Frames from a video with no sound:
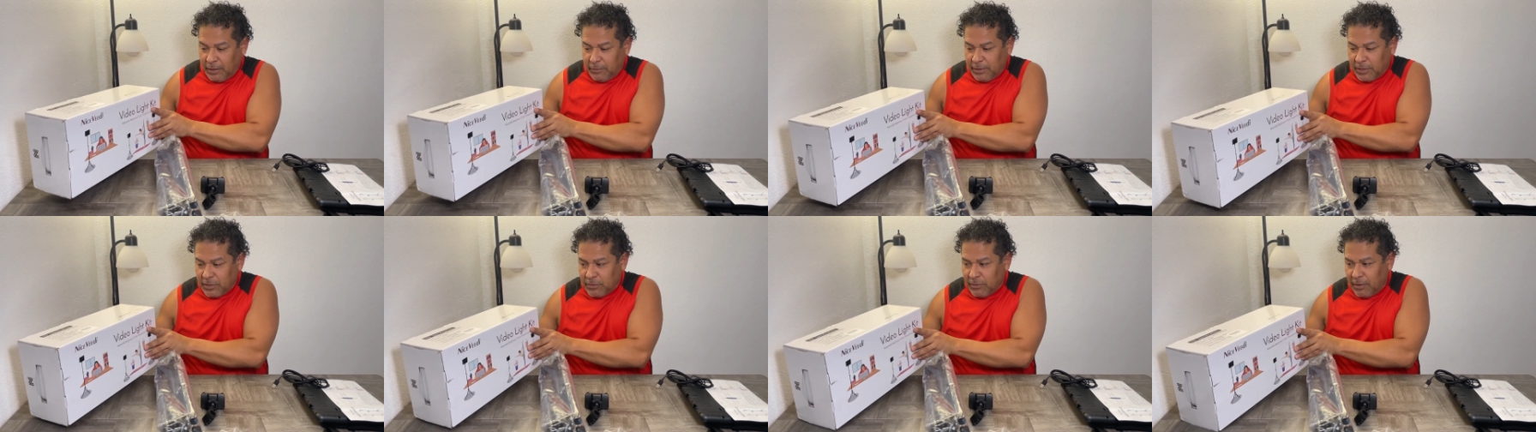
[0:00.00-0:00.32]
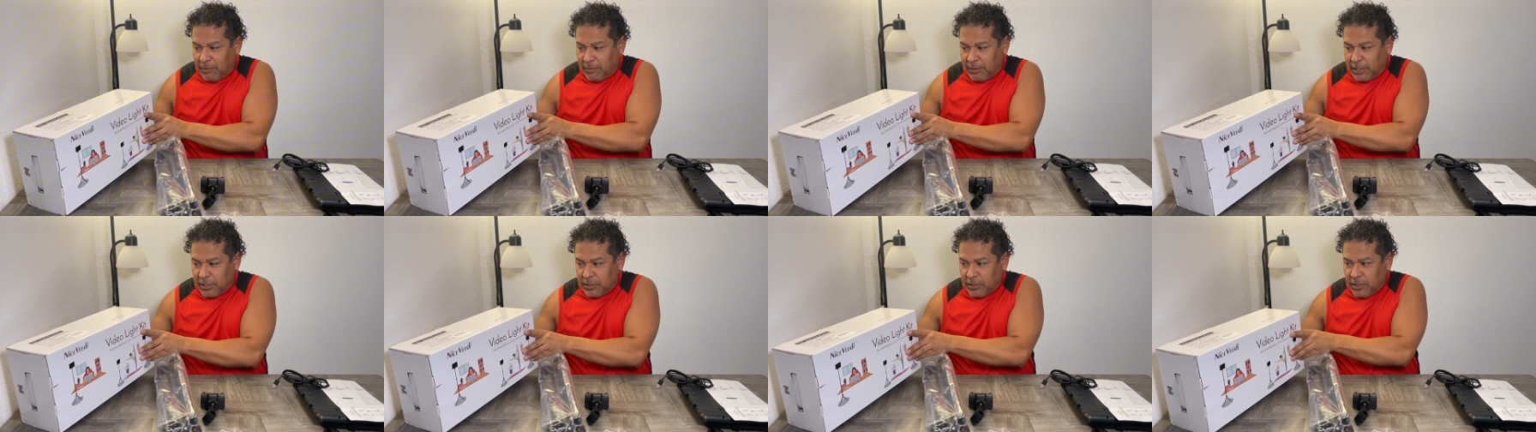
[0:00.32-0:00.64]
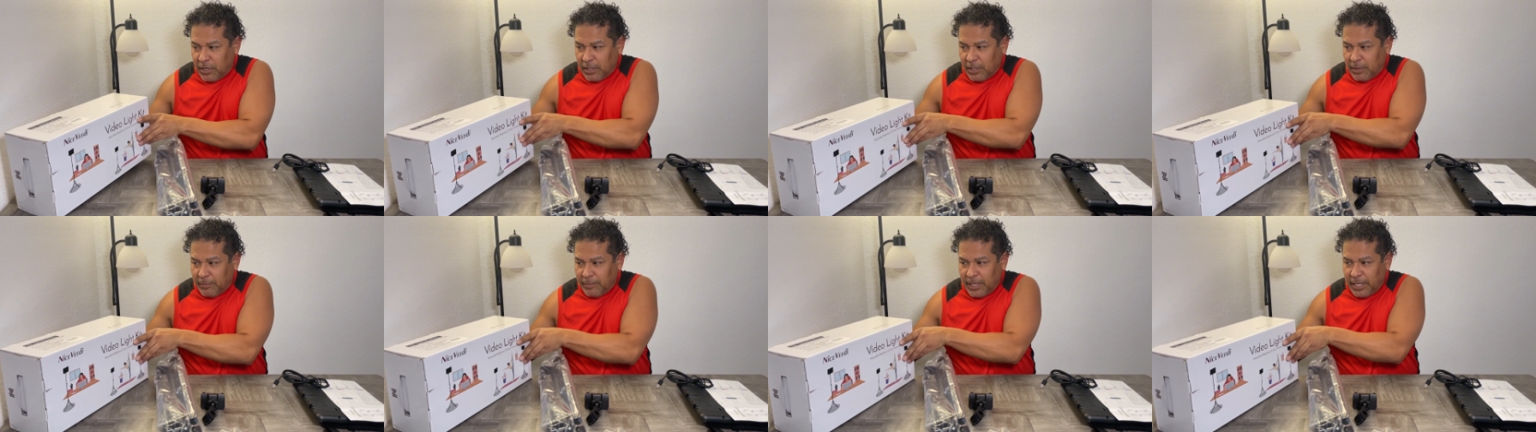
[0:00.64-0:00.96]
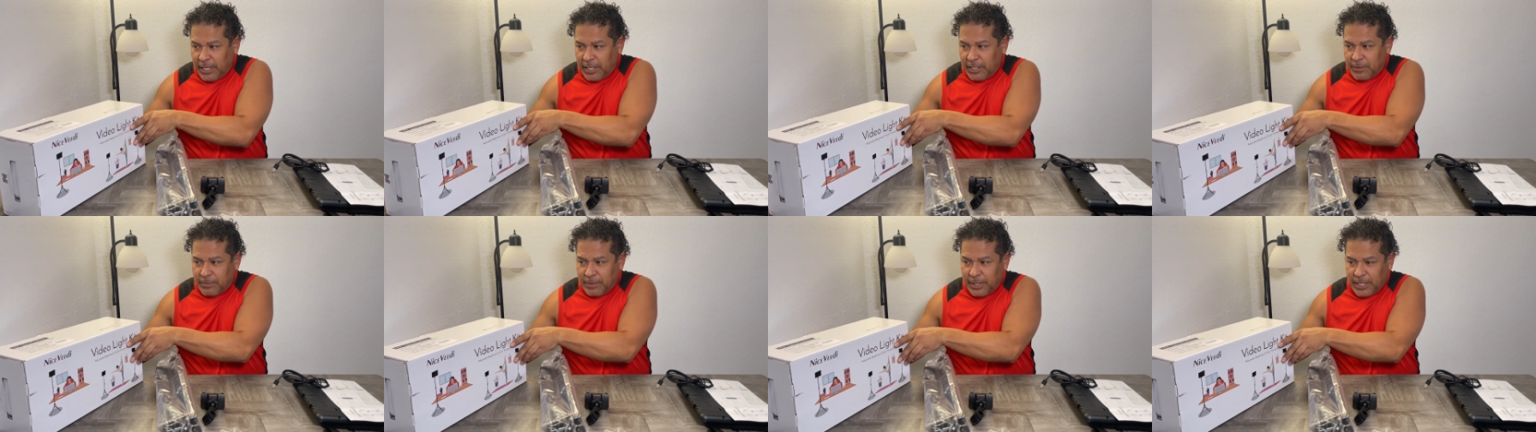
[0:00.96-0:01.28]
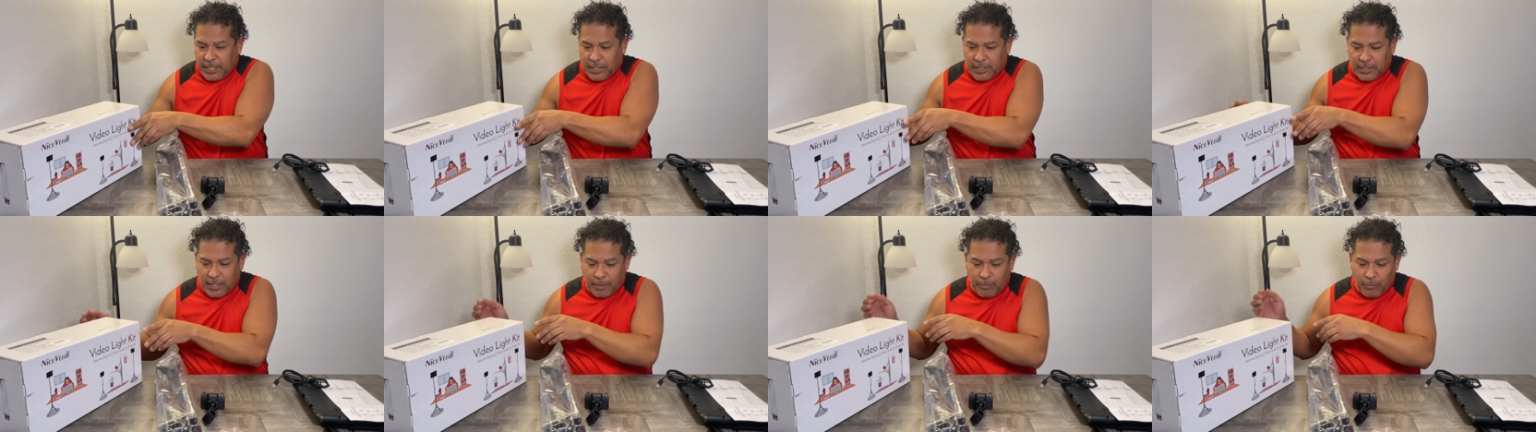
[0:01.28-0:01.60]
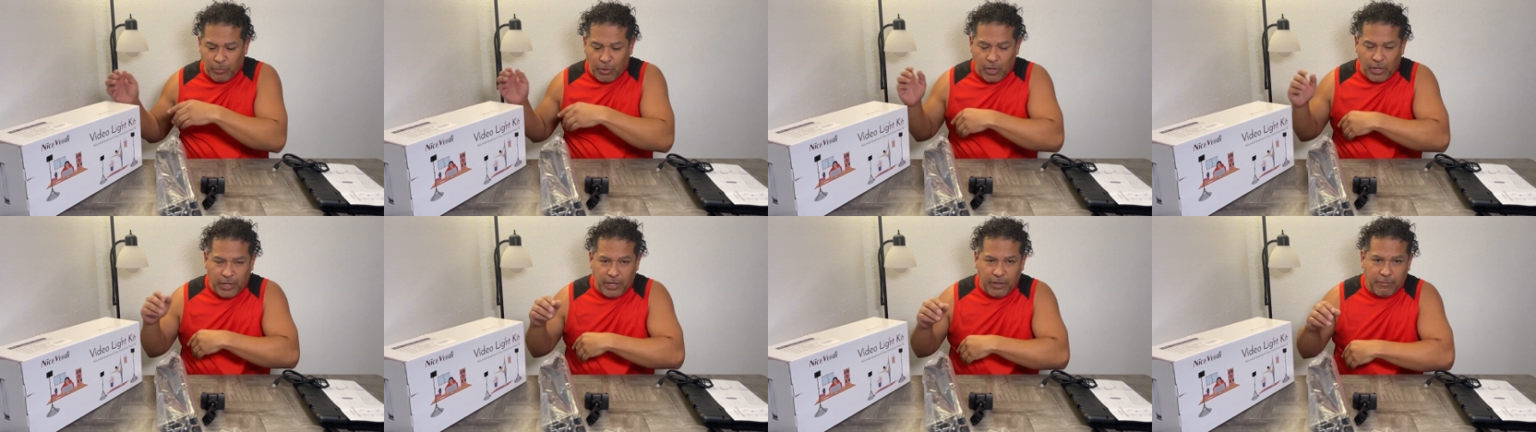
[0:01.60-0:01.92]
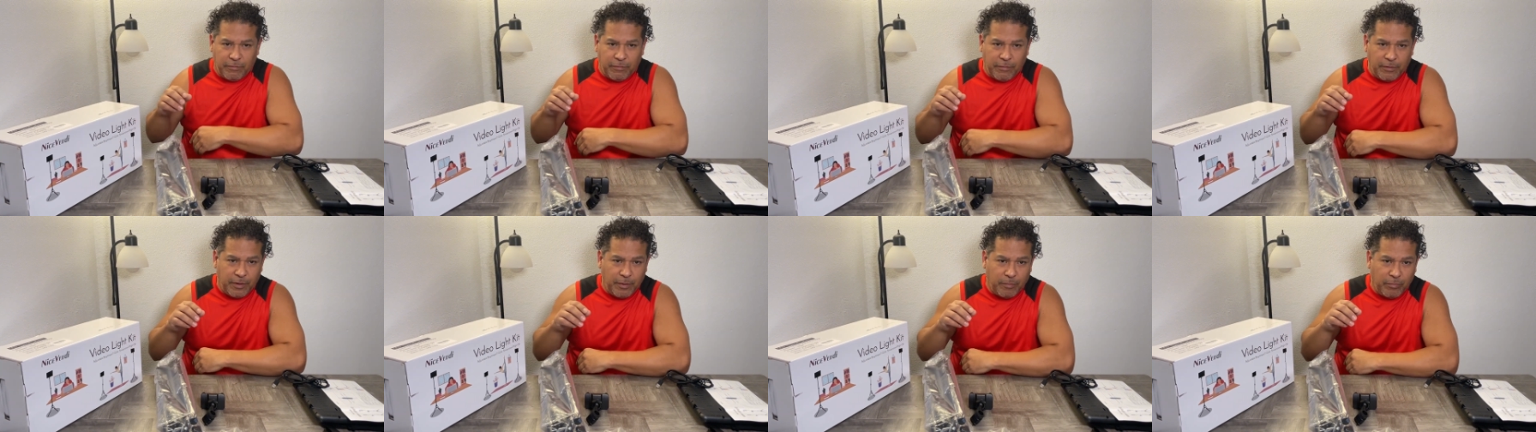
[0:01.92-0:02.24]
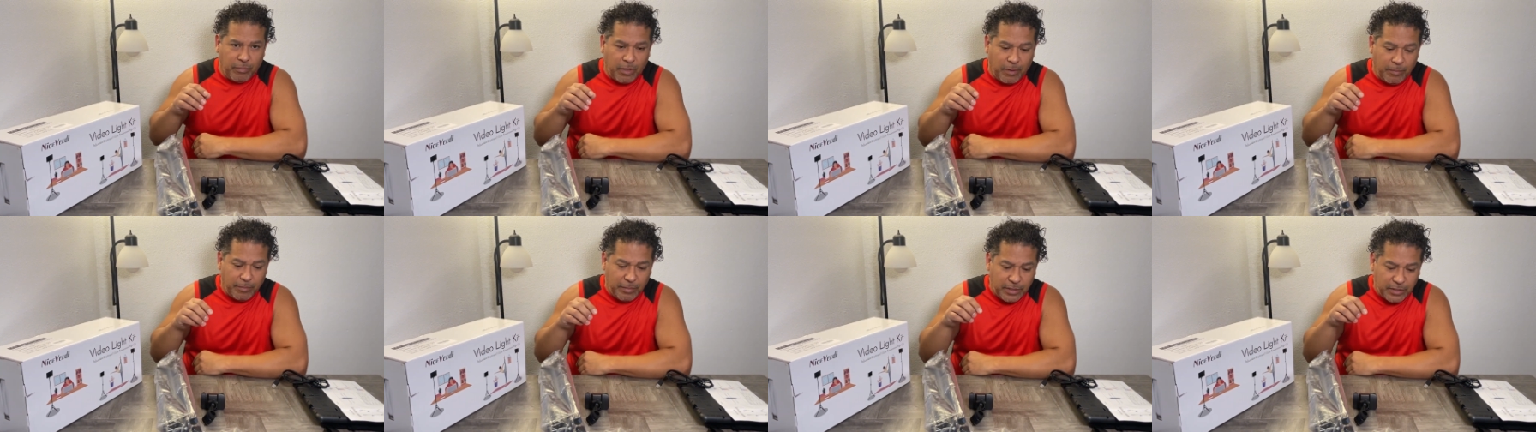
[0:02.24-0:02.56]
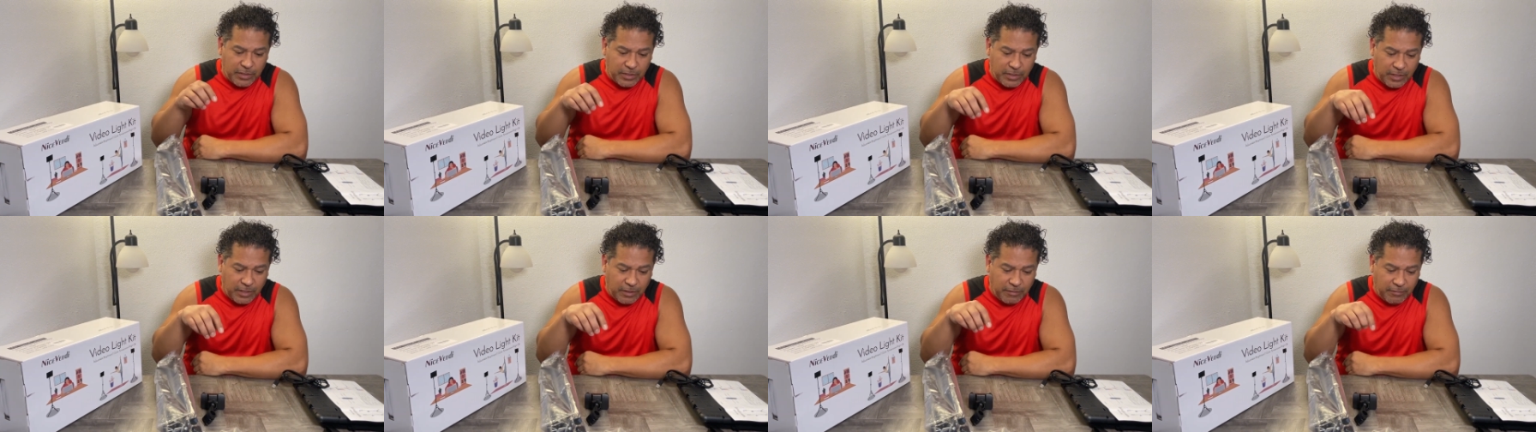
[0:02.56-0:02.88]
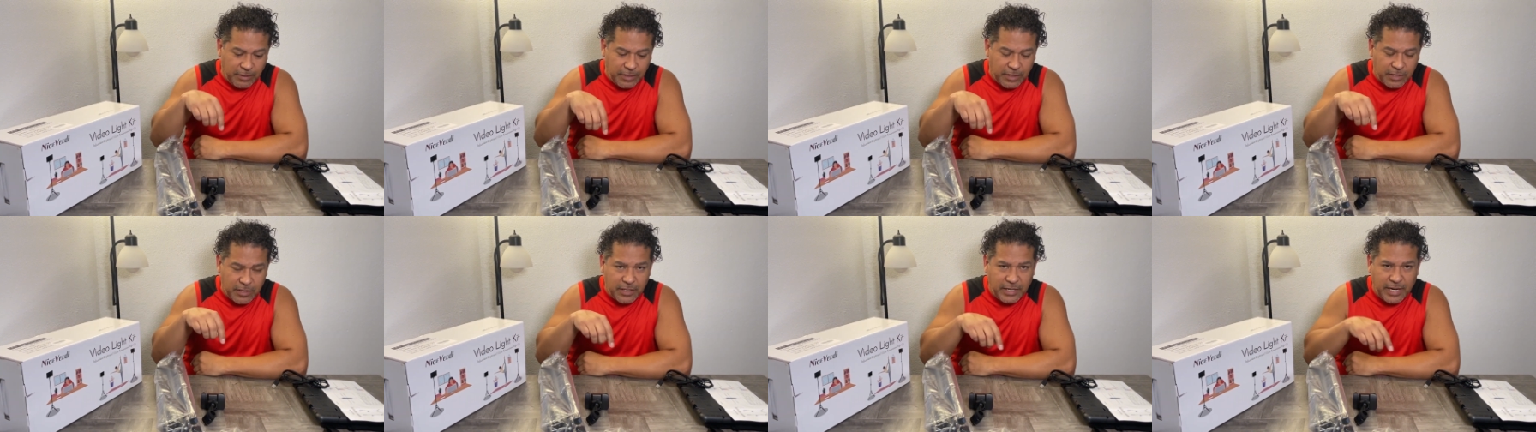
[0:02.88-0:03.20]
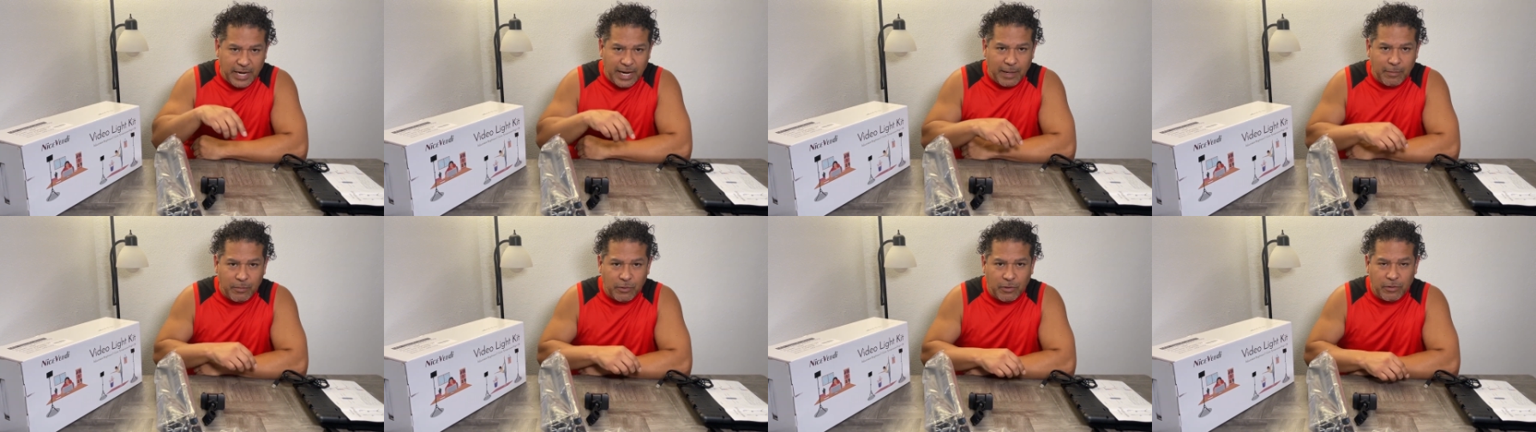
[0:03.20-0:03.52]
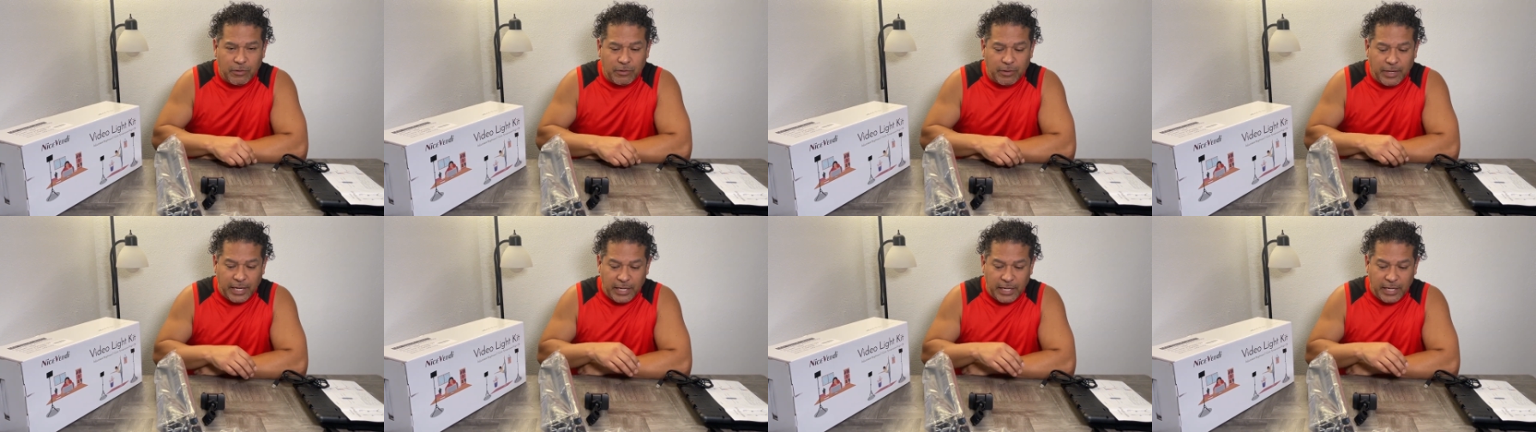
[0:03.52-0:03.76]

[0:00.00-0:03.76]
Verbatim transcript: the reason I want to talk about it is because I bought it for the purpose of this table